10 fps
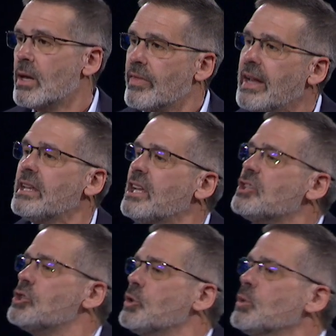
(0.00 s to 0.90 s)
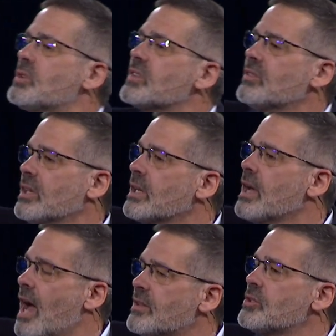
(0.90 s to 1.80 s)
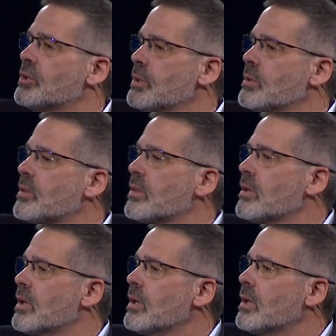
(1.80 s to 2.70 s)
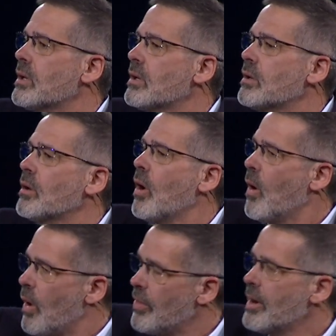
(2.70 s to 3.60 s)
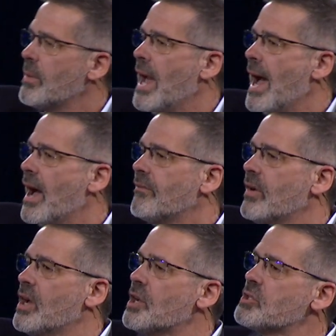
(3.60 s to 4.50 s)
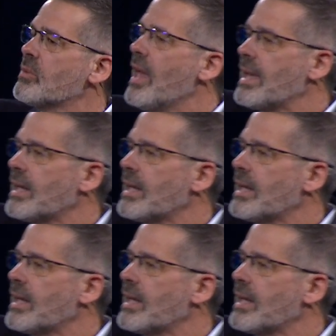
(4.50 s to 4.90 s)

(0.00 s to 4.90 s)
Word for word: They need you to sing God's truth on their behalf so they